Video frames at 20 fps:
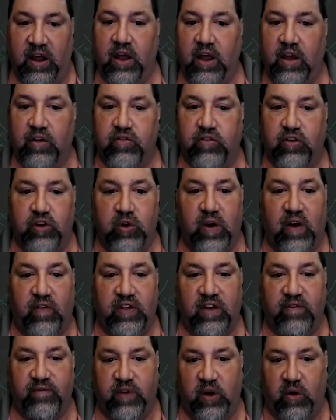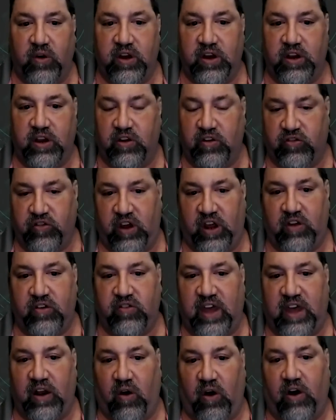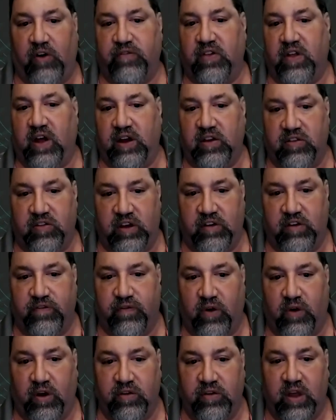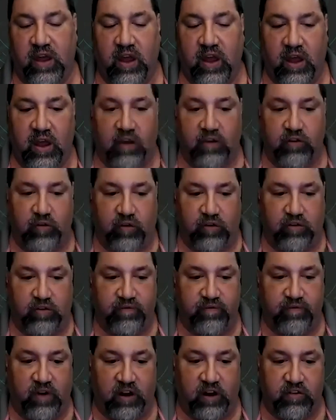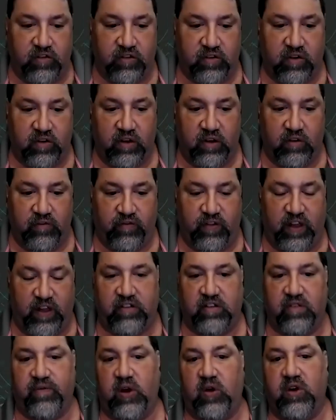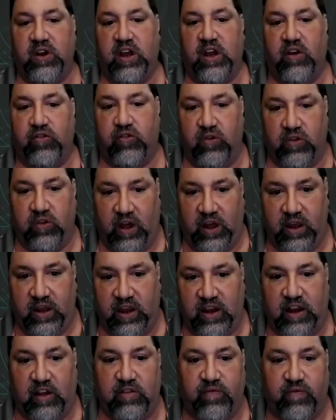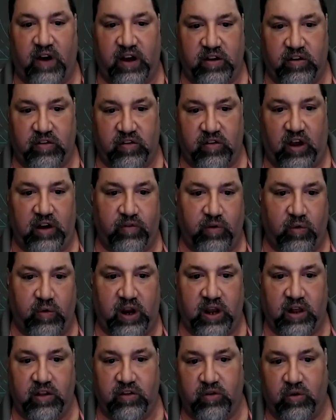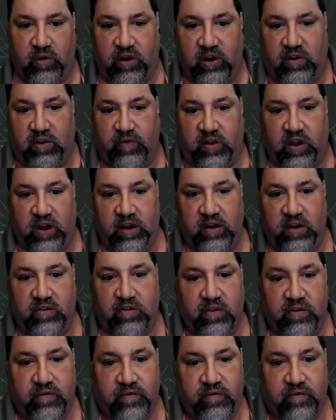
So you have the ability to change that offline default to as much flexibility as you like, and that's by design for regulatory compliance.